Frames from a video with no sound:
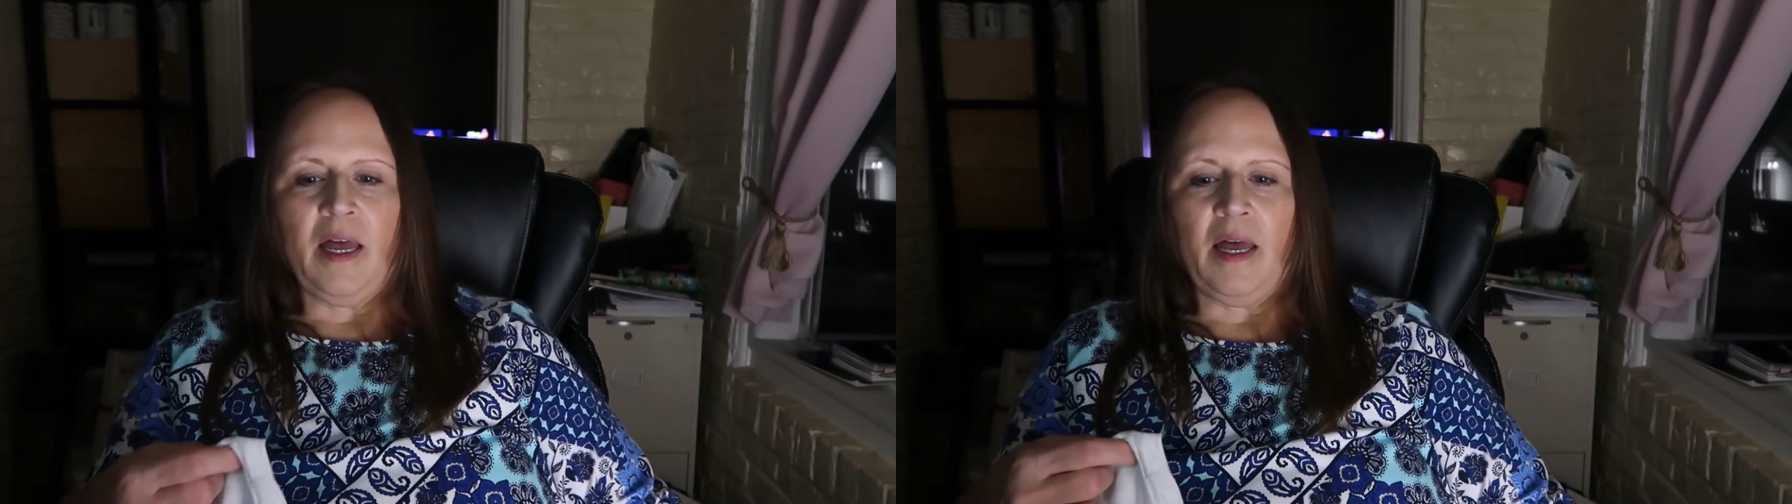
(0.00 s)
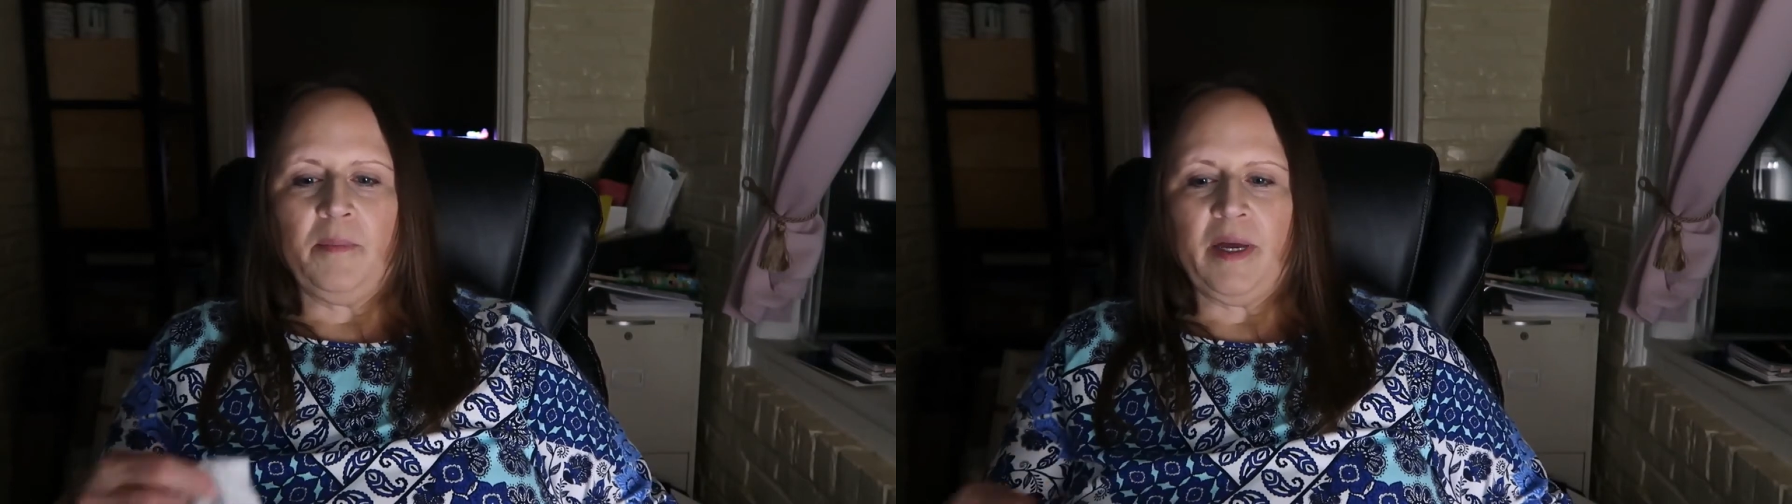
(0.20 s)

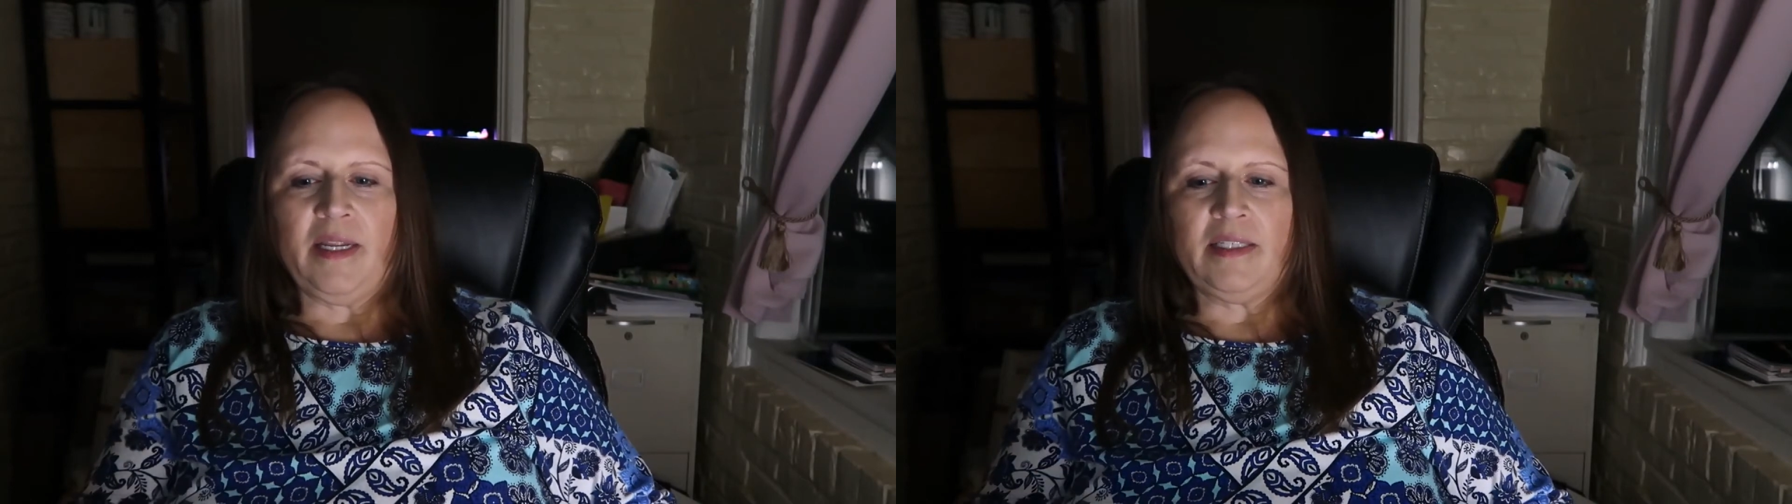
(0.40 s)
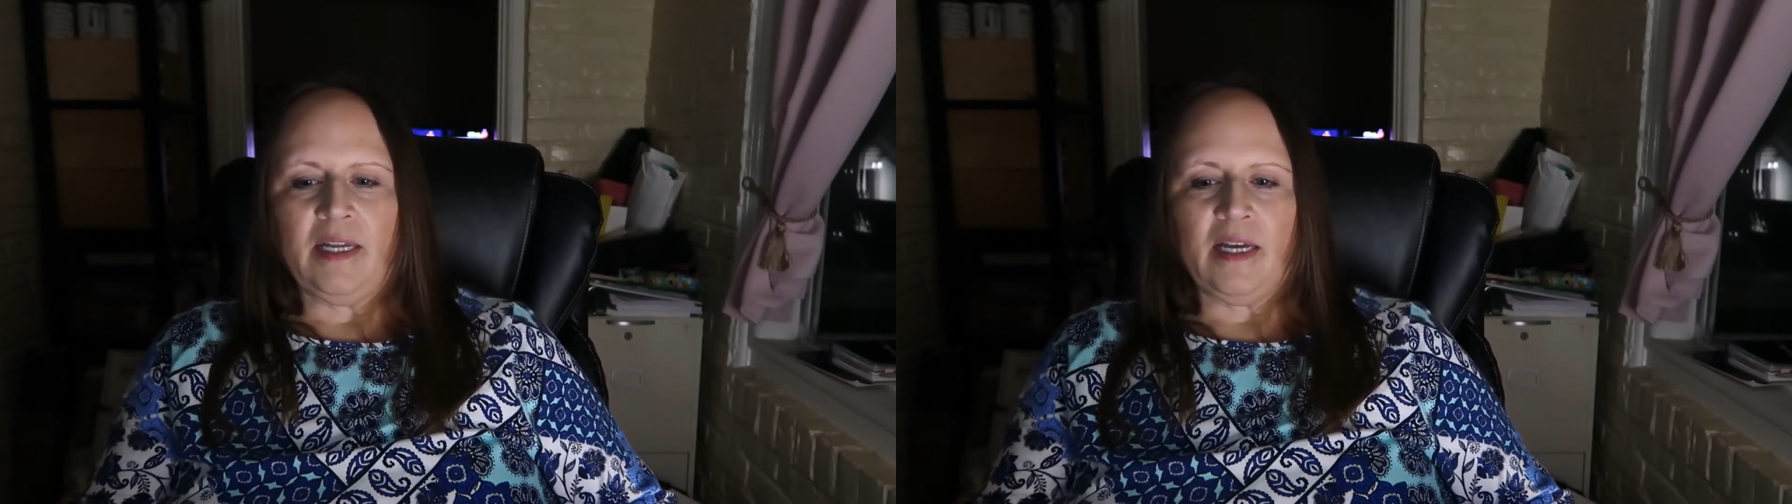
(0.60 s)
but
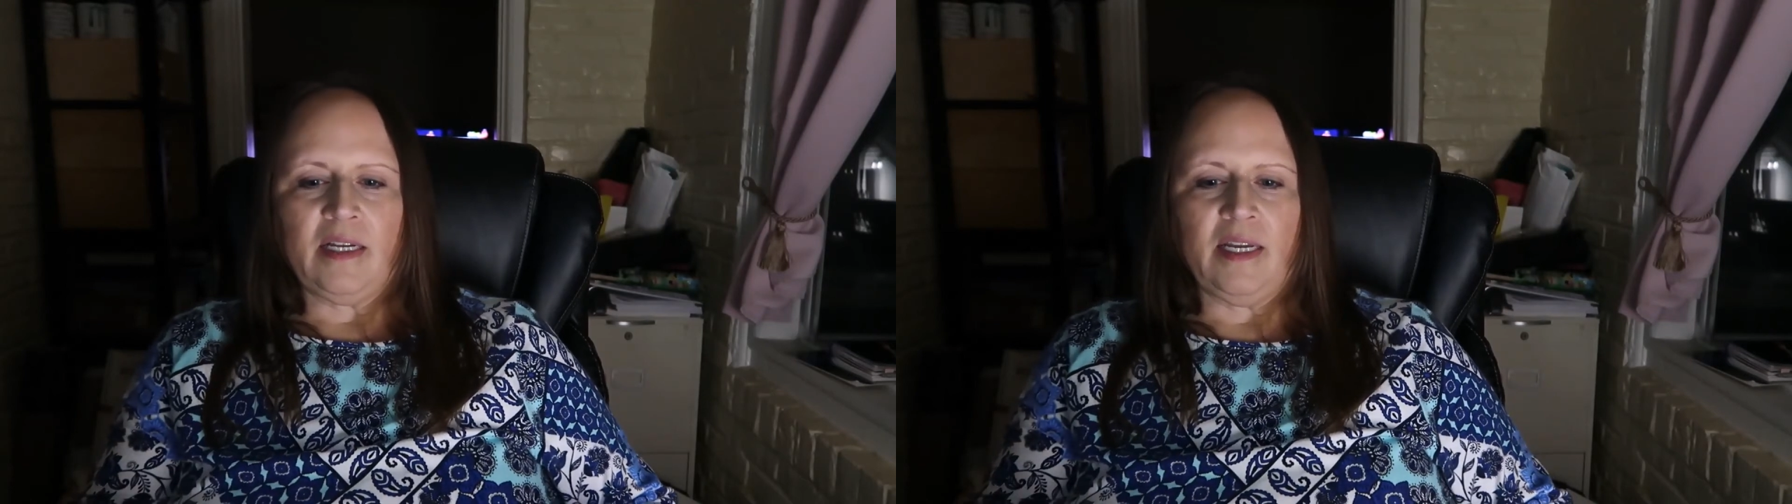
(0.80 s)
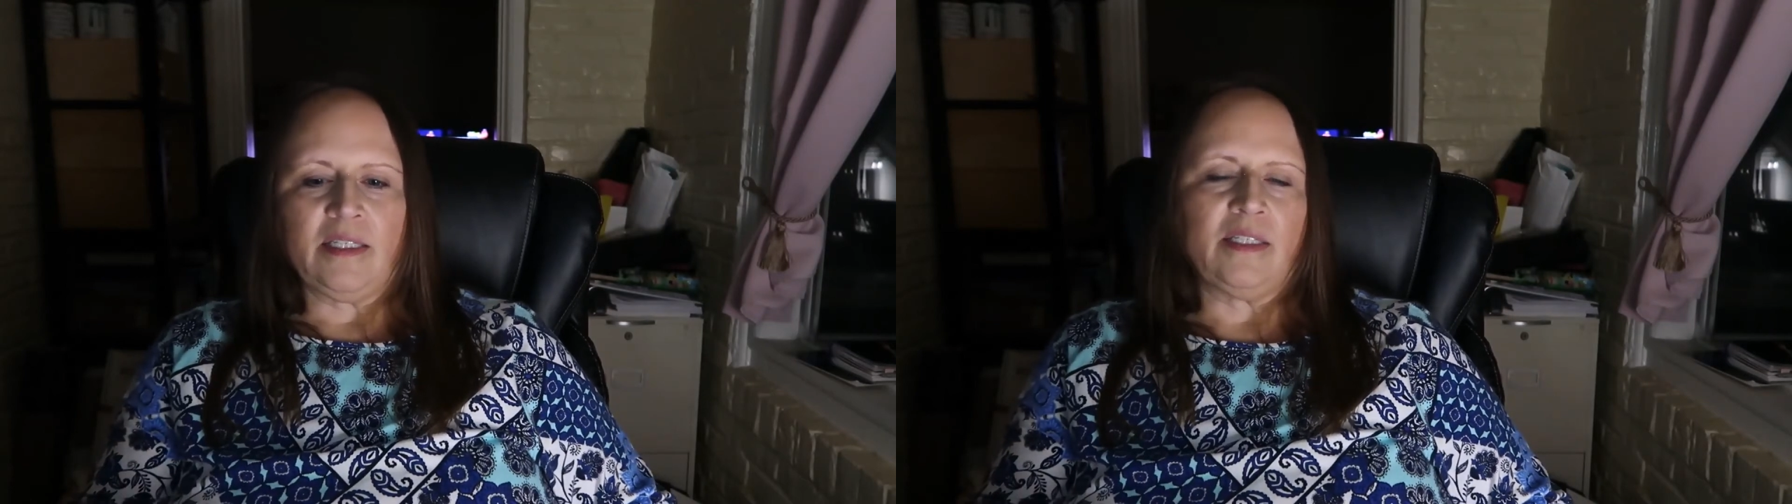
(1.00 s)
it's not
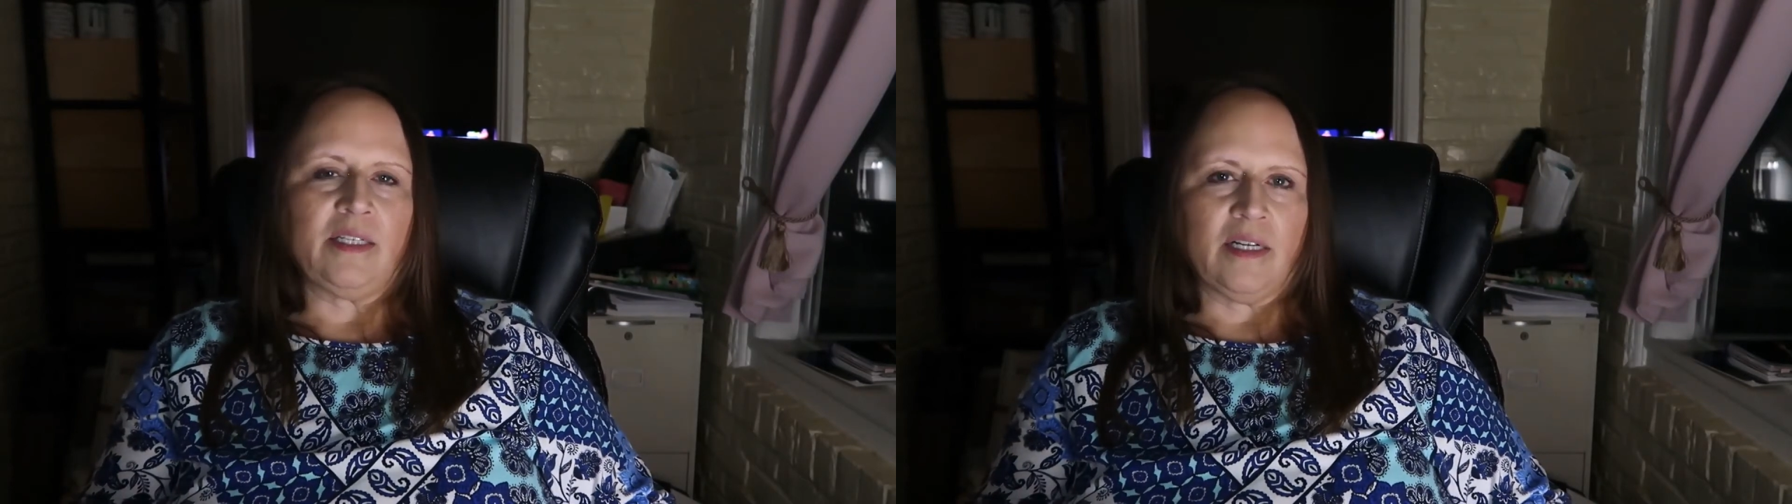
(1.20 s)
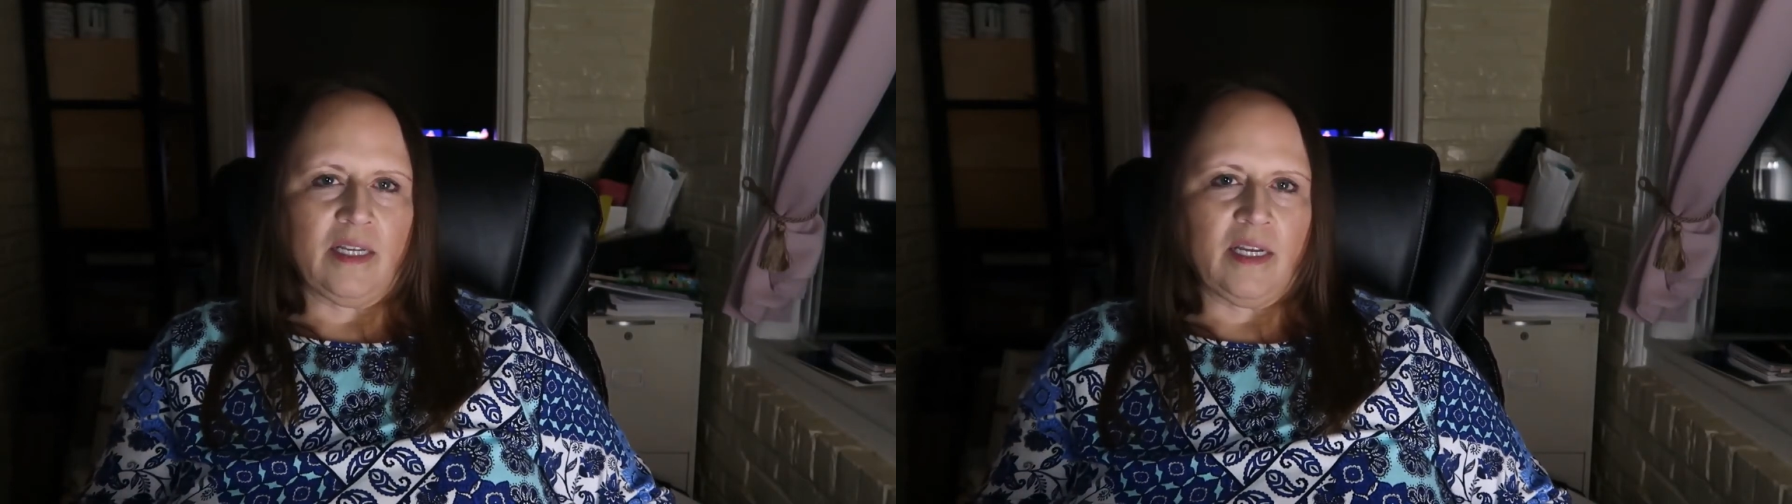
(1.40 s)

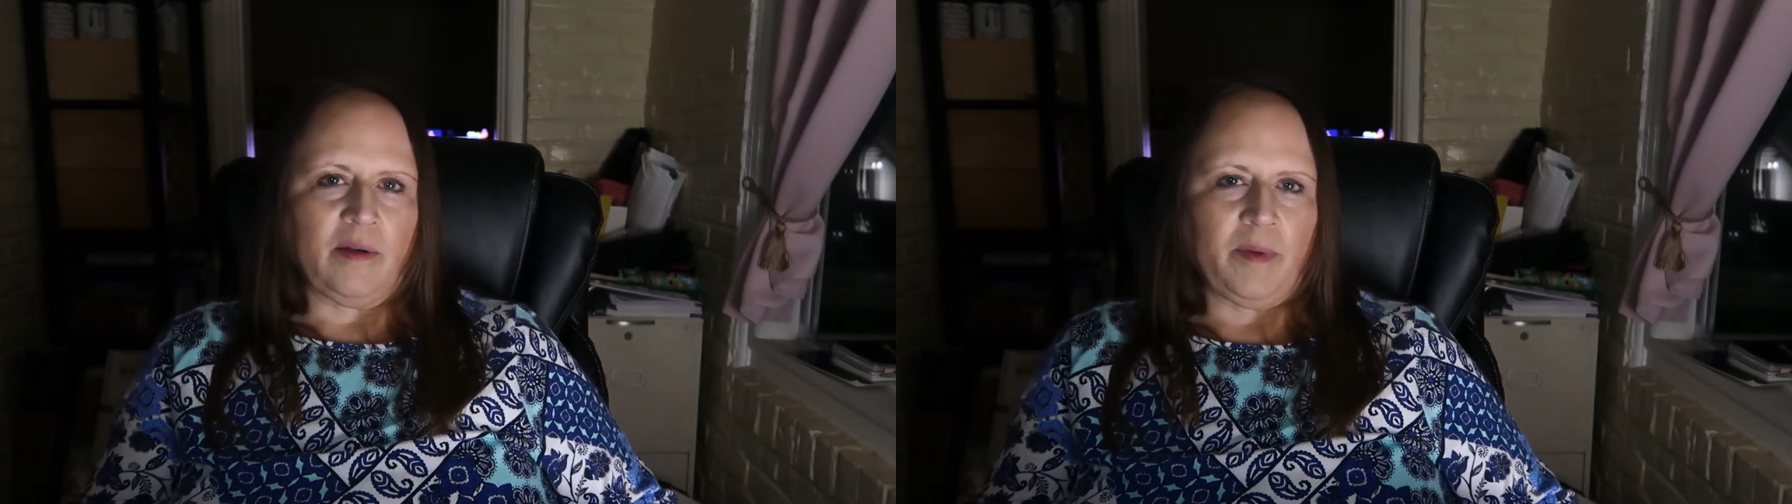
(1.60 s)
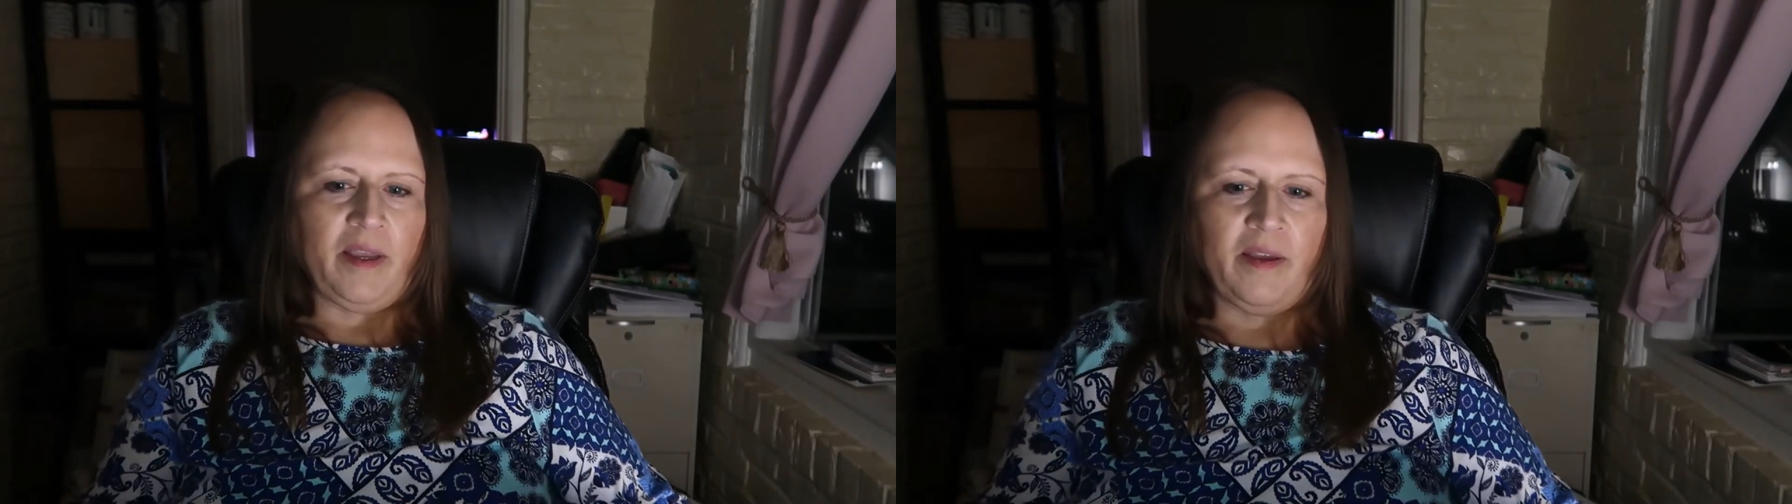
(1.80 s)
necessarily
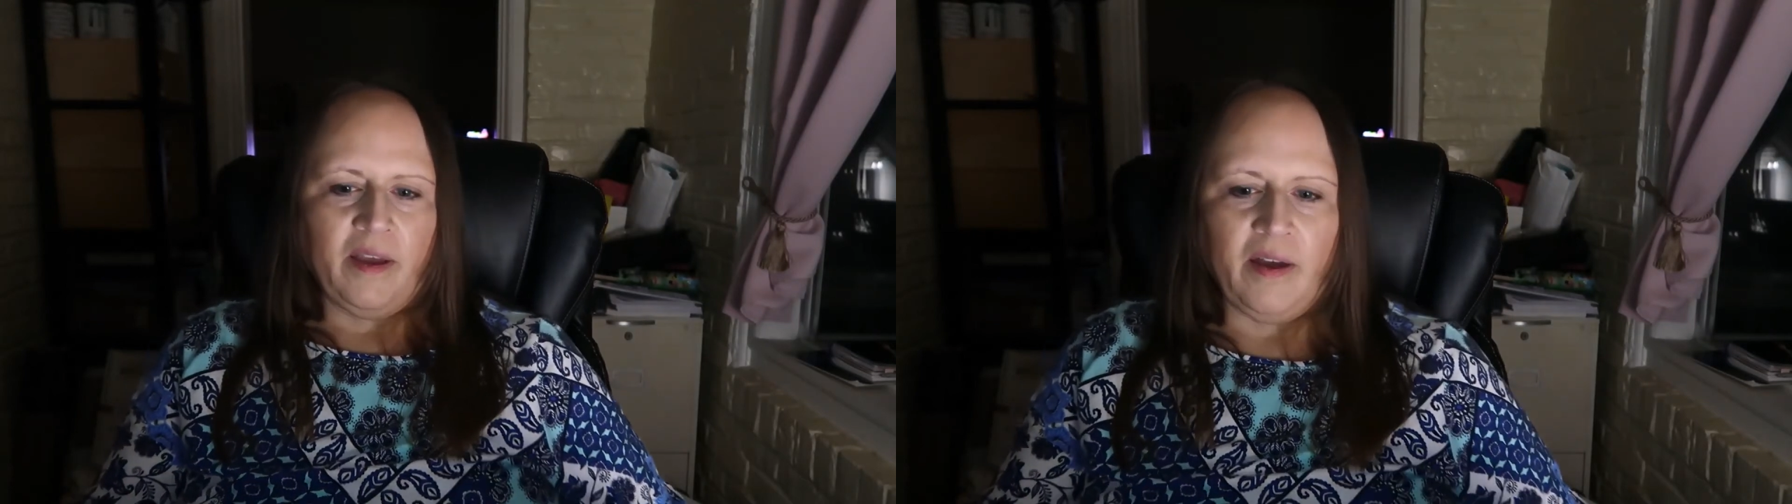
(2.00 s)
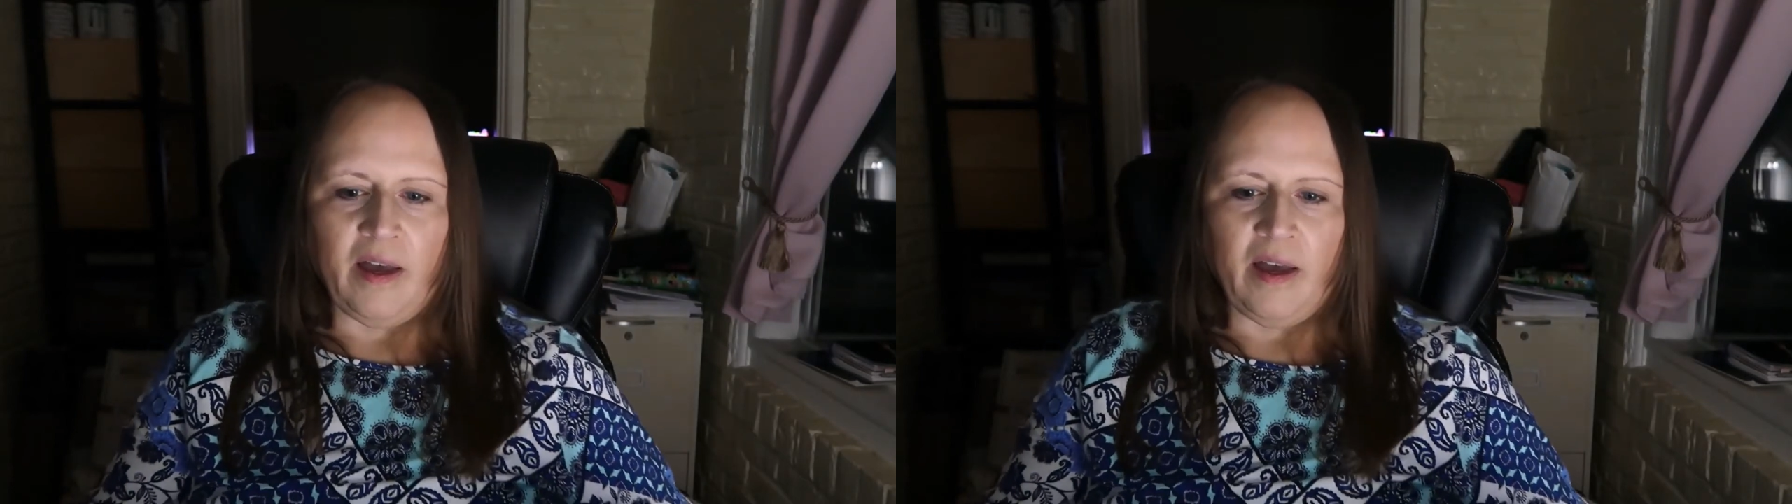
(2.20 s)
going to